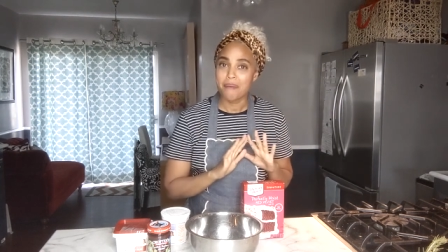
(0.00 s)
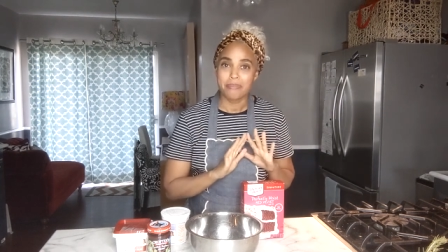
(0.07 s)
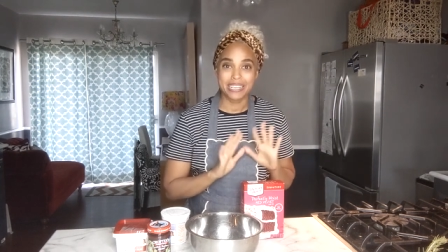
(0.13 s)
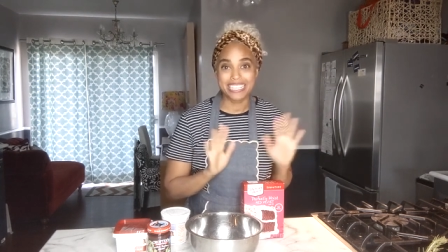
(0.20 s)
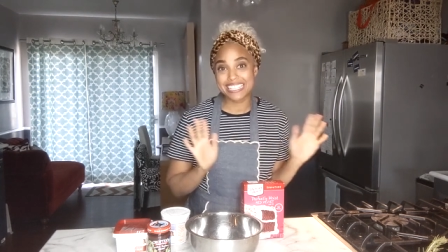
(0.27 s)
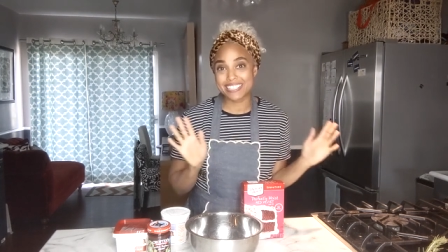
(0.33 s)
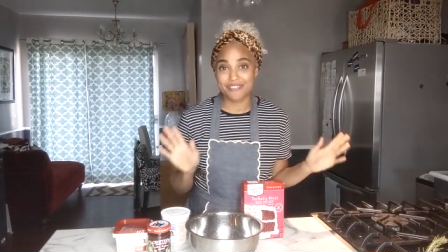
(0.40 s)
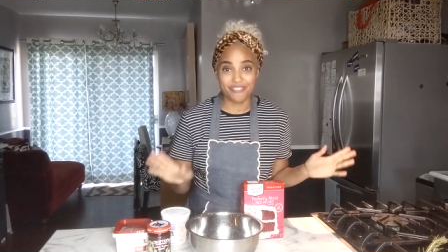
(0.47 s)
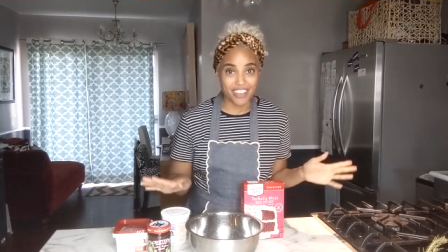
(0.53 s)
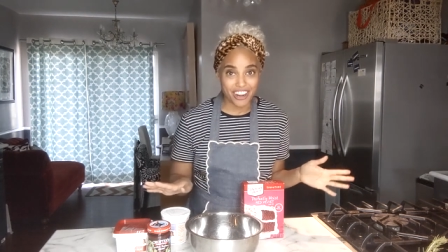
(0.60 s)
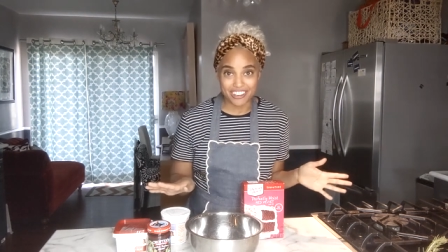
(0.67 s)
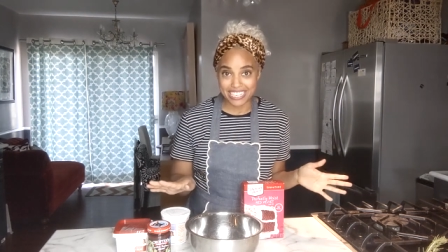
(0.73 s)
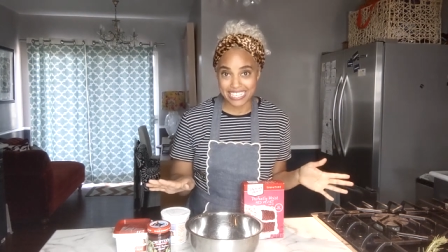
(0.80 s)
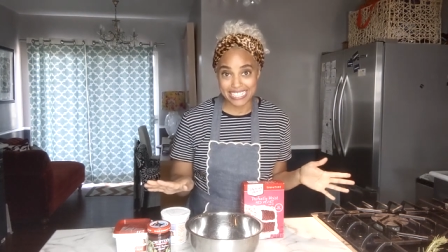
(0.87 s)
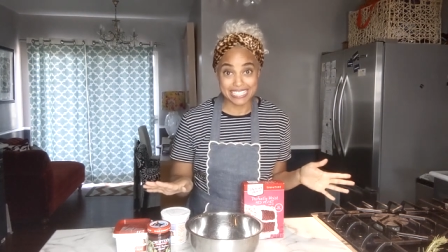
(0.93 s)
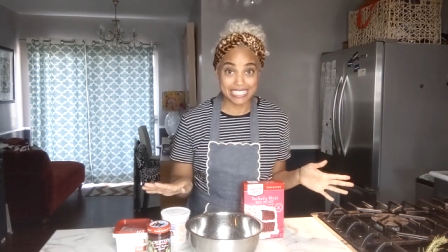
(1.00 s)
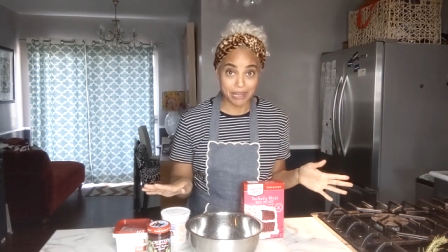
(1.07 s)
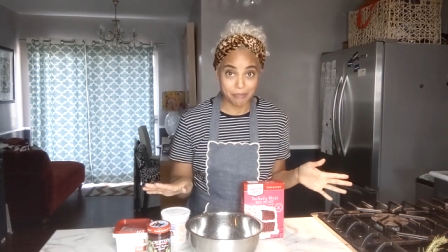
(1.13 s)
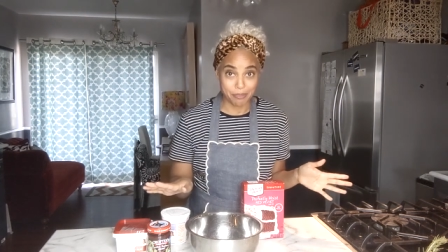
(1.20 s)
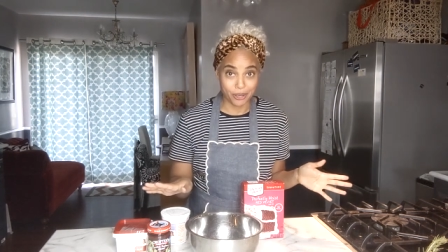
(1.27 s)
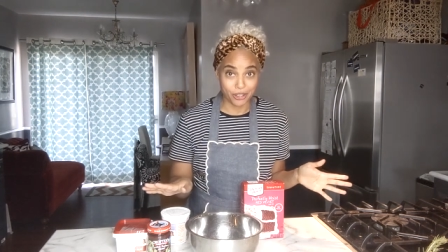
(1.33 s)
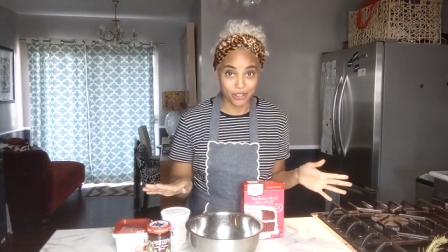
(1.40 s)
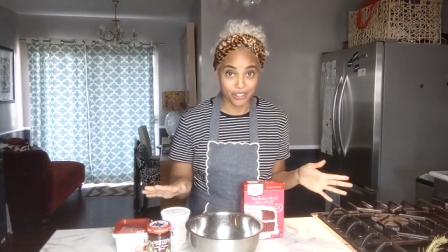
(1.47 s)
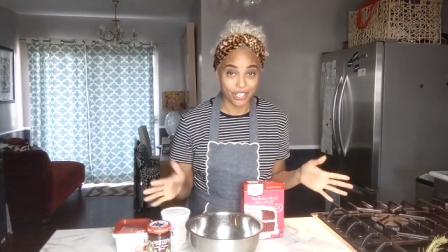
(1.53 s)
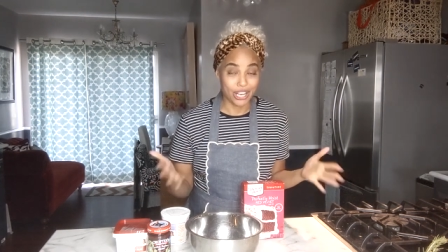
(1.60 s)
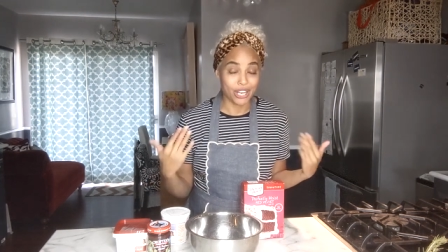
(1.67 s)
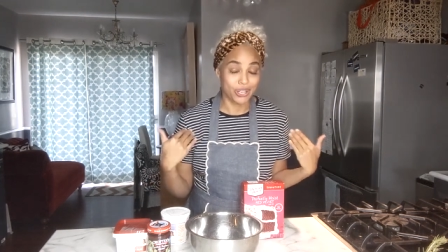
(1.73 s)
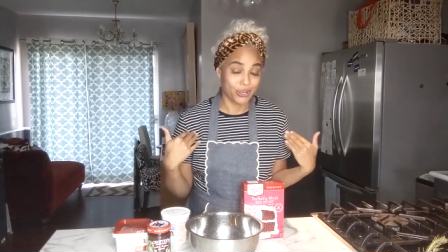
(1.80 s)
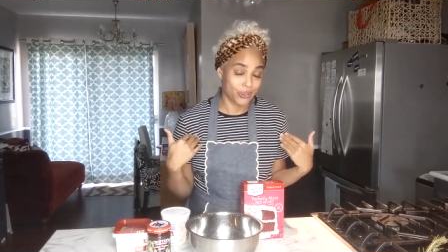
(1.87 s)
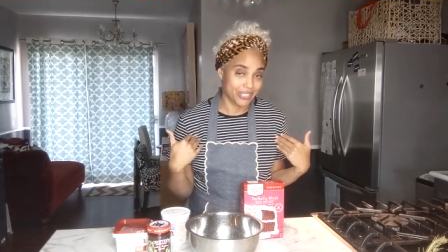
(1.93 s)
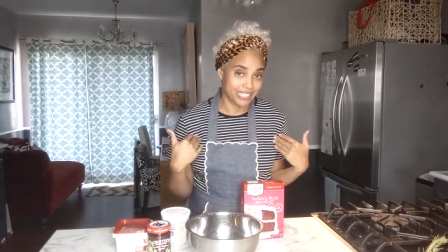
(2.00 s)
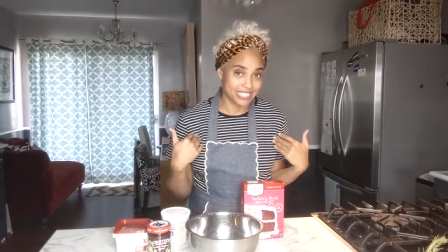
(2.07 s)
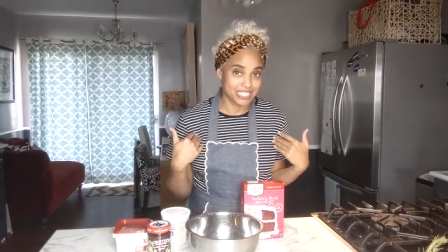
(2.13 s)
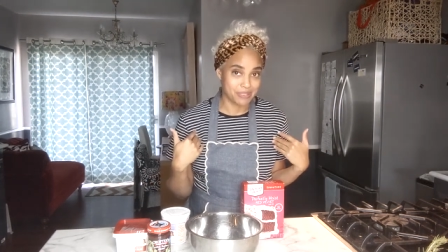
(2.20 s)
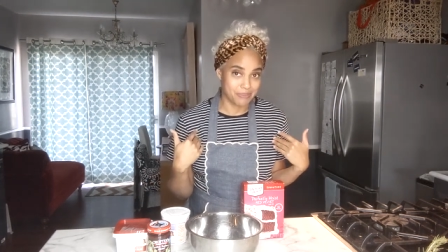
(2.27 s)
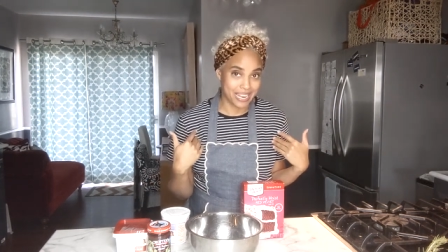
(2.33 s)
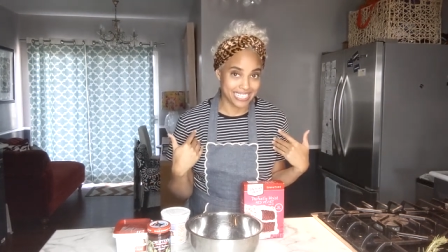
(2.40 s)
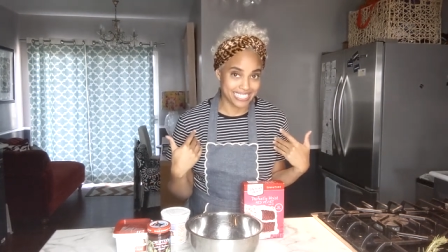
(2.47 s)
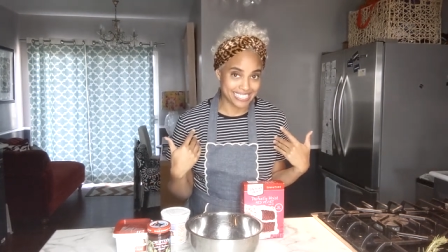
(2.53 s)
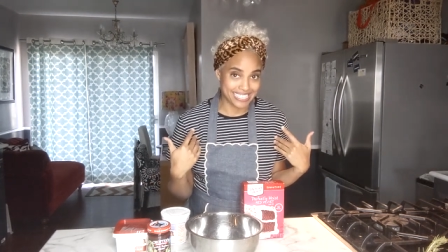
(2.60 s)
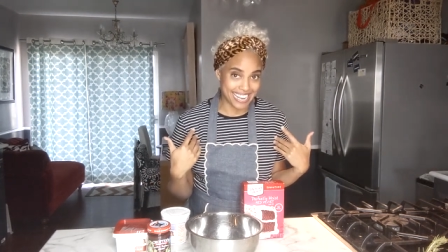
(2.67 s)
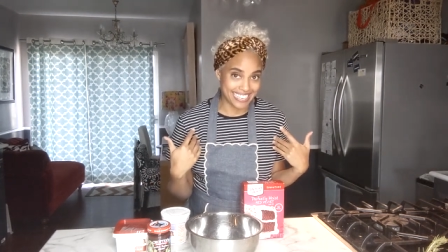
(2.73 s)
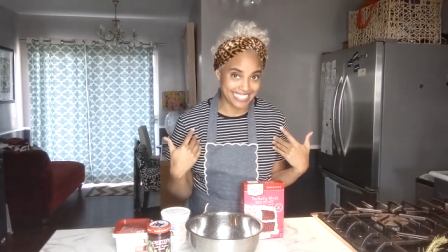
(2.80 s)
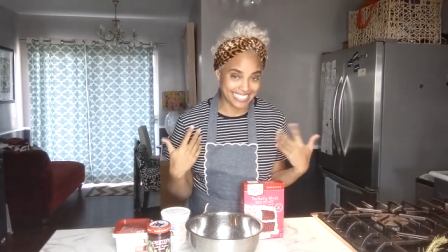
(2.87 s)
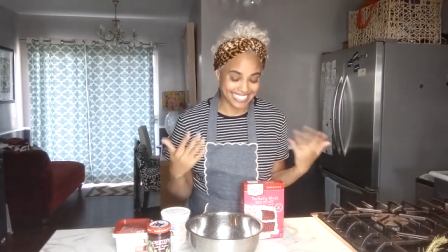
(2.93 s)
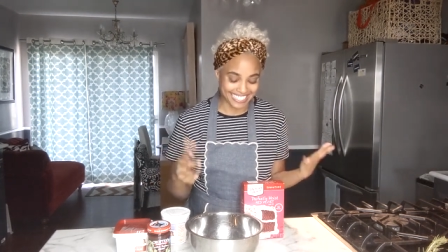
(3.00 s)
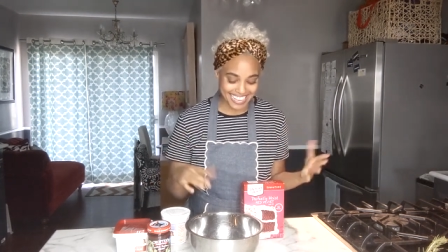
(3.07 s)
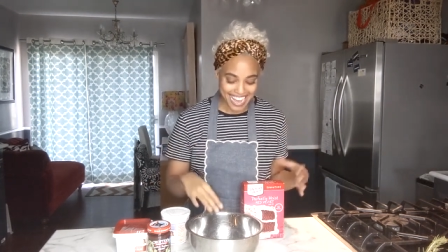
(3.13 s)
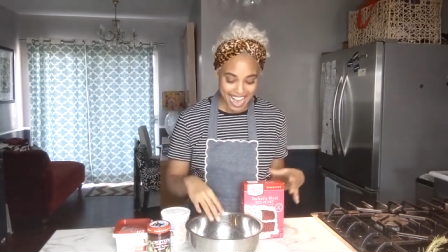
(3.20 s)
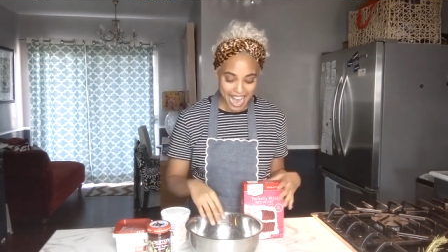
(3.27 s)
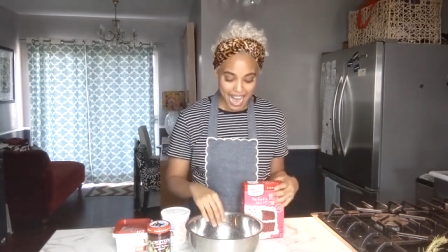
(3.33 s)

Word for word: but it's very simple according to my understanding.